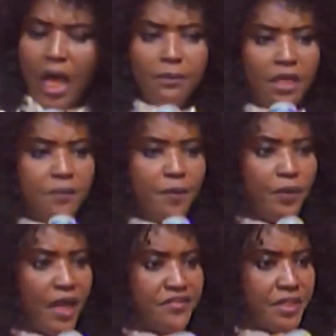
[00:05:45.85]
many people
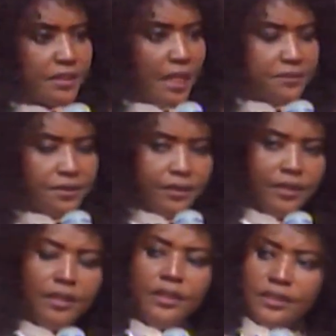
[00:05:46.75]
have seen that?
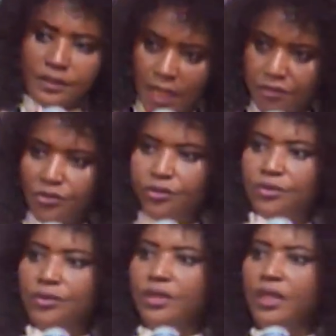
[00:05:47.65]
Thank you.
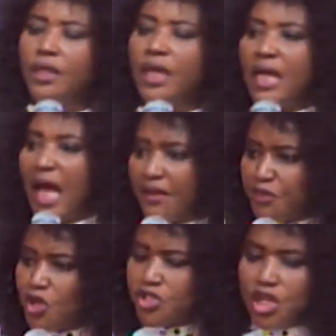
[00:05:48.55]
Have
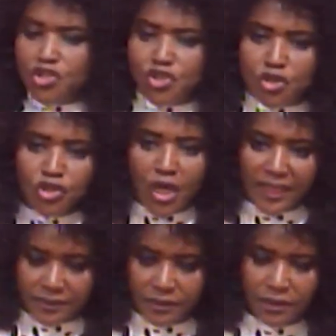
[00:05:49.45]
you seen
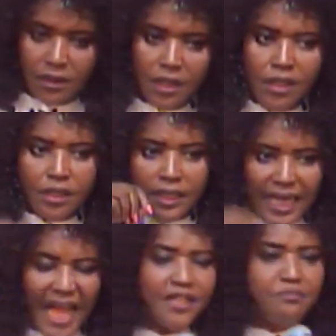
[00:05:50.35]
children
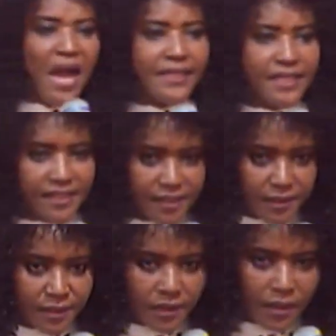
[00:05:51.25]
light matches
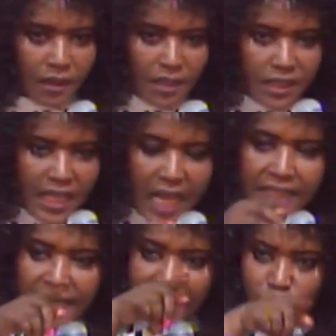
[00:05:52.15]
and
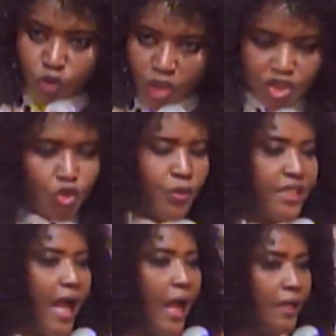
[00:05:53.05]
try to touch it with
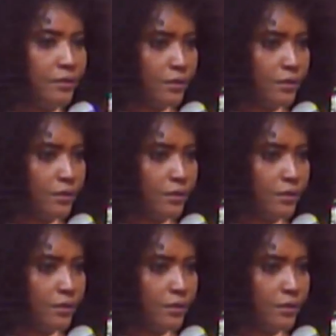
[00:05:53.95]
their hand?